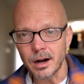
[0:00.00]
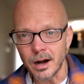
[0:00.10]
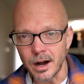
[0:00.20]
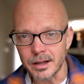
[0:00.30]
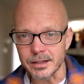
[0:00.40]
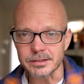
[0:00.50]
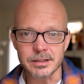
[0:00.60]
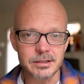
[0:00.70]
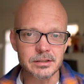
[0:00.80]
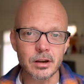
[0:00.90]
honest,
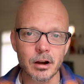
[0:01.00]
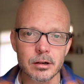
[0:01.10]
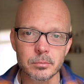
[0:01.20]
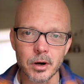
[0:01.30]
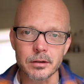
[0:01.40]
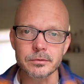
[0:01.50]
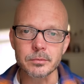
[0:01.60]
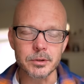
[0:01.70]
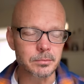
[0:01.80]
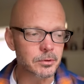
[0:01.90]
and this is the hard part
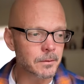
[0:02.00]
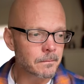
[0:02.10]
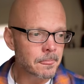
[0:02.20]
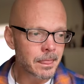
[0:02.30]
for people,